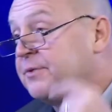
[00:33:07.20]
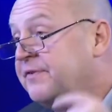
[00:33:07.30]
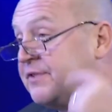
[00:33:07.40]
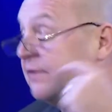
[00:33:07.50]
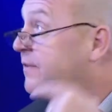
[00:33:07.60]
We've
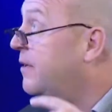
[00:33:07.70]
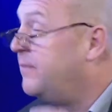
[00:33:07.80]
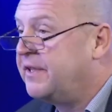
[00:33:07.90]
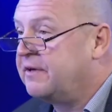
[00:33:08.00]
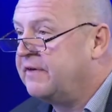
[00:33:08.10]
sort of done
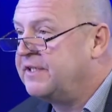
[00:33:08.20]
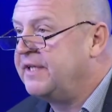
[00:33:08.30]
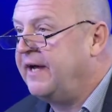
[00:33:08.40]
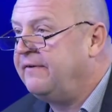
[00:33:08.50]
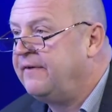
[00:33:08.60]
with the grids
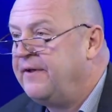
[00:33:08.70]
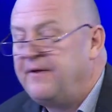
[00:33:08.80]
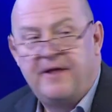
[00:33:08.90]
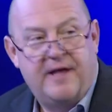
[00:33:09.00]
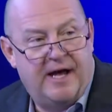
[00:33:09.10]
now.
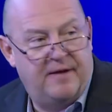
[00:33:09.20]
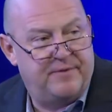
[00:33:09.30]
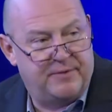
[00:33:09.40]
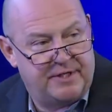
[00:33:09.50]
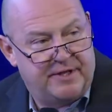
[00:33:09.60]

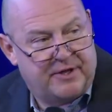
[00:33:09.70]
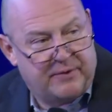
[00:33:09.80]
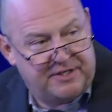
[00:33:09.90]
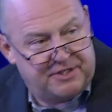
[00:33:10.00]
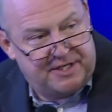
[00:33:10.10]
There was another
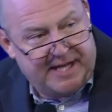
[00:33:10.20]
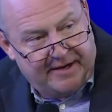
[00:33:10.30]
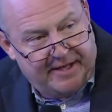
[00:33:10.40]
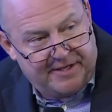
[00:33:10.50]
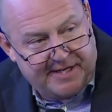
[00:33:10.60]
question
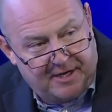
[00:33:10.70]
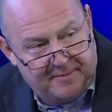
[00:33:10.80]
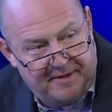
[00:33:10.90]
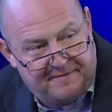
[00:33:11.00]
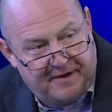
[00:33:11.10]
down here.
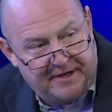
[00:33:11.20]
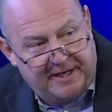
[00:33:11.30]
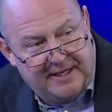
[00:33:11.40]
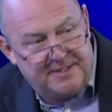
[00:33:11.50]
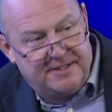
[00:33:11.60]
Gentleman at the front, can
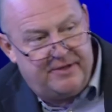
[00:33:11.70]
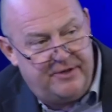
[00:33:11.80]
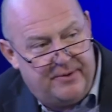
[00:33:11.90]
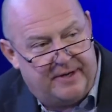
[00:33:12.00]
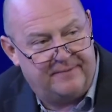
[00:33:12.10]
you let us know who
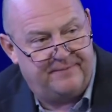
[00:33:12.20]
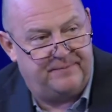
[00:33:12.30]
you are?